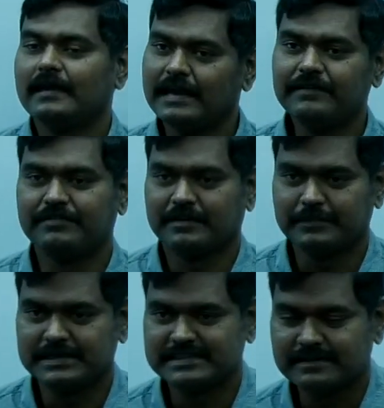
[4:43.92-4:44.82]

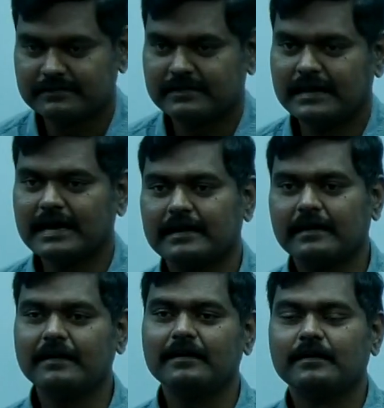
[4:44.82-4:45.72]
information.
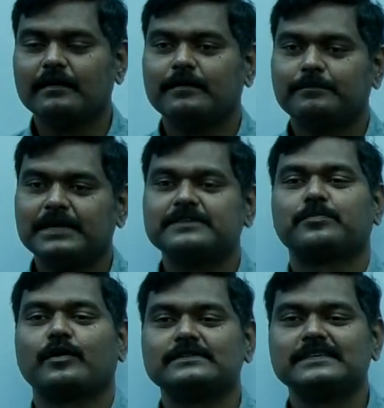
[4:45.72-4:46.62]
Data plus
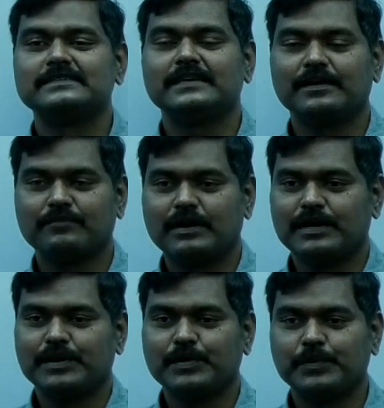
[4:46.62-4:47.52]
process
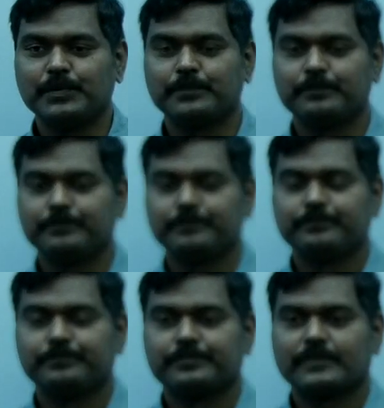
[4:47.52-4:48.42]
equal to
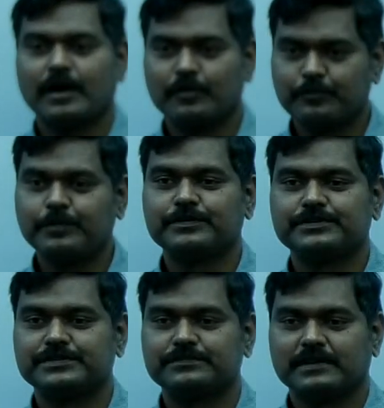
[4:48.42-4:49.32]

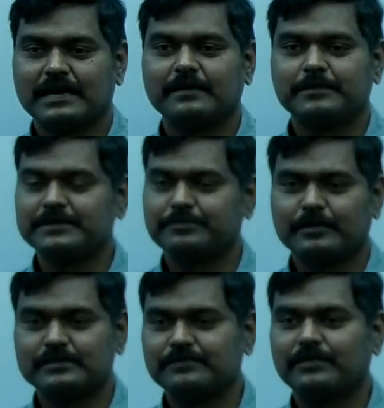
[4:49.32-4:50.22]
output. Data plus
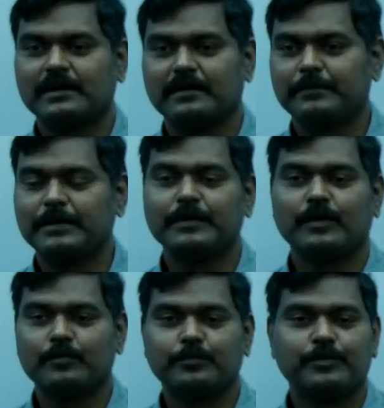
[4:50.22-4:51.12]
process, whatever may be
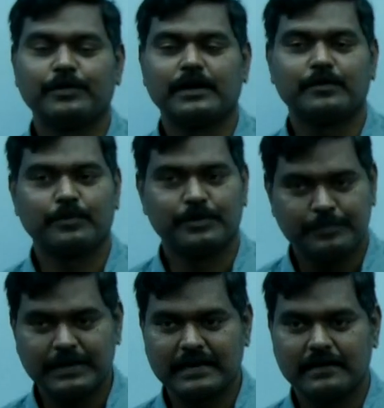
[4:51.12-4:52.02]
output we are going to
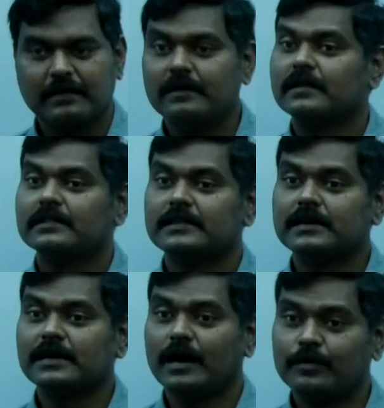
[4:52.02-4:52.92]
get,
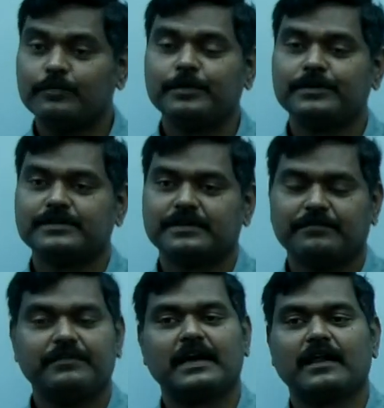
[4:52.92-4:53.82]
that output
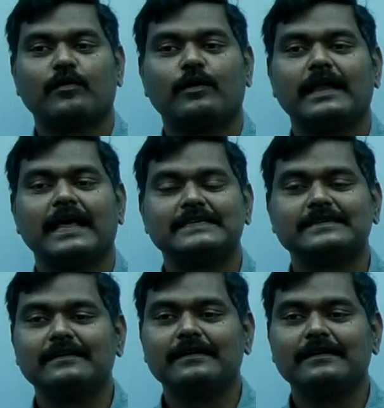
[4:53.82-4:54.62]
we can call as